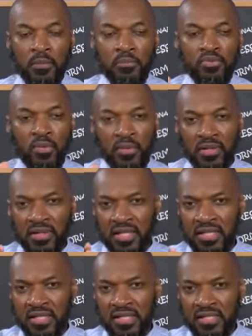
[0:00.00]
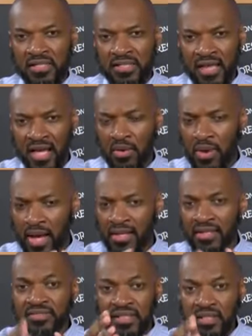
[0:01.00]
prominent in the
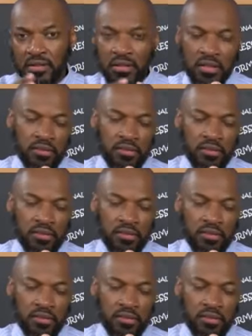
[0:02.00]
psychoanalytic